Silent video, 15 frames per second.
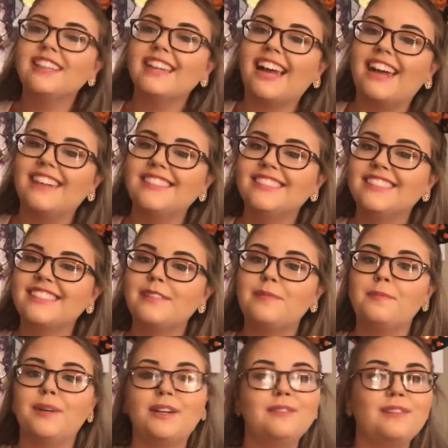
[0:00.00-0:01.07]
the last
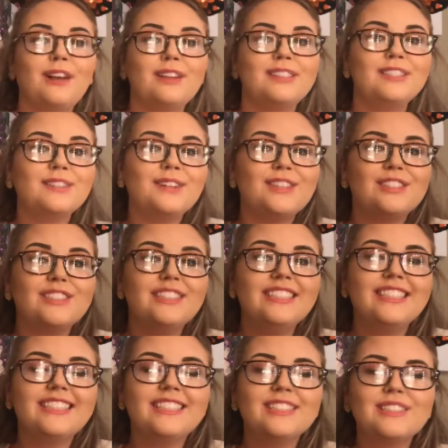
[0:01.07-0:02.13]
but not least question
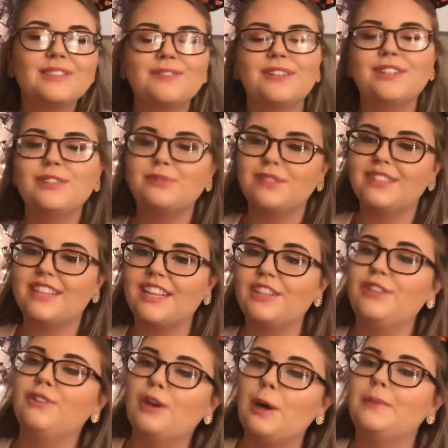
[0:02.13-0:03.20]
is, what is one thing
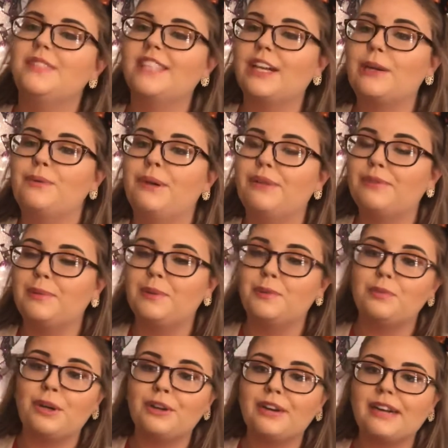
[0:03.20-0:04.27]
you hope to take away from your
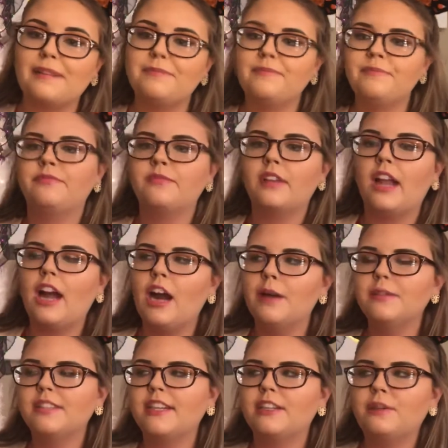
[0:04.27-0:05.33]
program? I
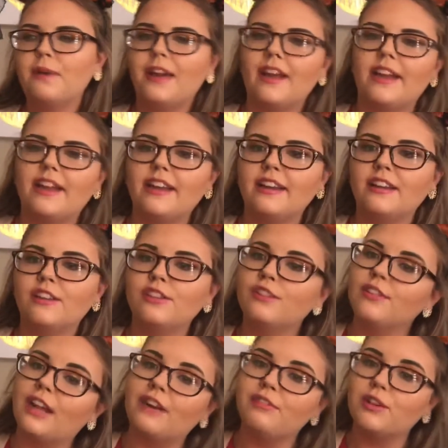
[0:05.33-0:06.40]
hope to take away
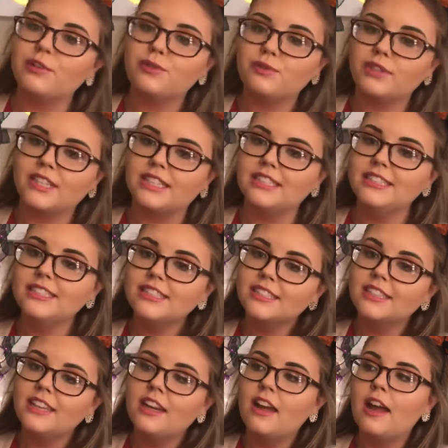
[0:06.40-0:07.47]
lifelong
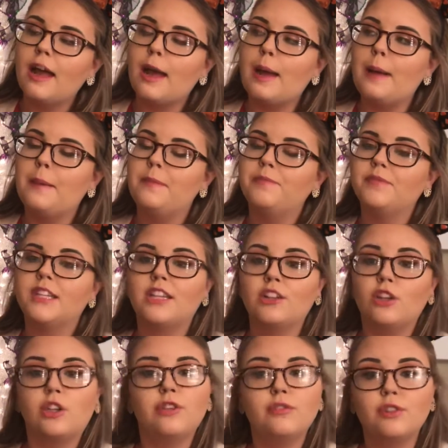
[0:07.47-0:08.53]
friends and a
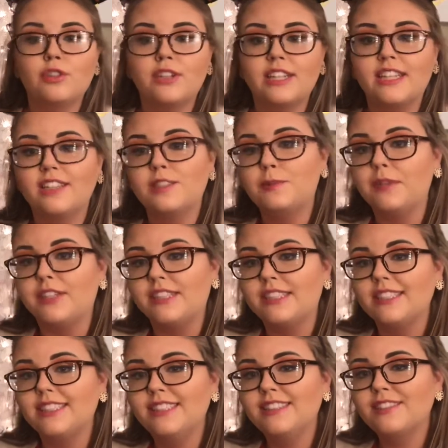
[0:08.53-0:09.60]
lot of learning
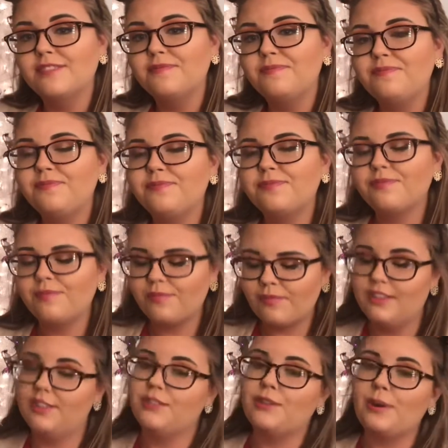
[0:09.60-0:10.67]
experiences.
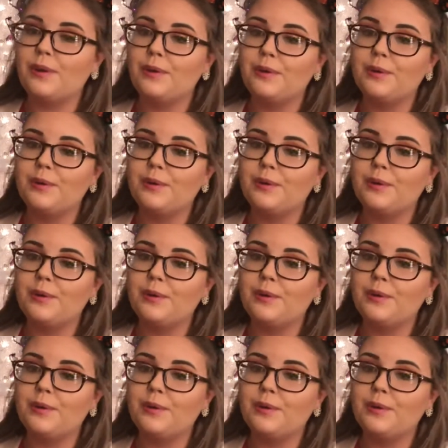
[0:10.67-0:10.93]
So